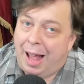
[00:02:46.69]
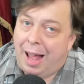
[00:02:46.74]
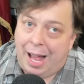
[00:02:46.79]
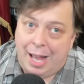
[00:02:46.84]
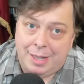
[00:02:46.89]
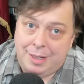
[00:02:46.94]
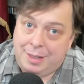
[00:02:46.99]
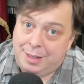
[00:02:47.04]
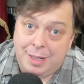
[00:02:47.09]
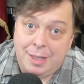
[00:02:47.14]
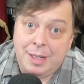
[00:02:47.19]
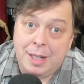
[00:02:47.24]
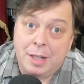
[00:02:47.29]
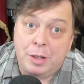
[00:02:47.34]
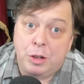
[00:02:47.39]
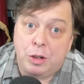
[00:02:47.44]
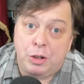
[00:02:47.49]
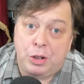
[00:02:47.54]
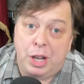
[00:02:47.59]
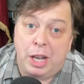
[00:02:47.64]
and didn't
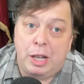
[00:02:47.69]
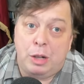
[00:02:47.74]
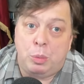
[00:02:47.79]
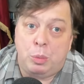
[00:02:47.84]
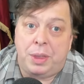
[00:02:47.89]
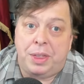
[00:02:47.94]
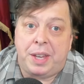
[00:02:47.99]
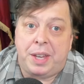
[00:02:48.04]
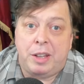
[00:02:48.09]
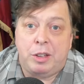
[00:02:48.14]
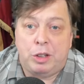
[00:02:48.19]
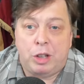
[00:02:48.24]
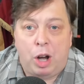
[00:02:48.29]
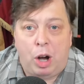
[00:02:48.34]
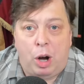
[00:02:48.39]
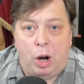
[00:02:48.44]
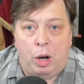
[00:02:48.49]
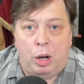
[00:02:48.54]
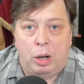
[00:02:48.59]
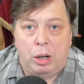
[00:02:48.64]
understand what they
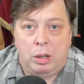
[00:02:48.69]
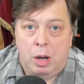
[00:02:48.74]
saw.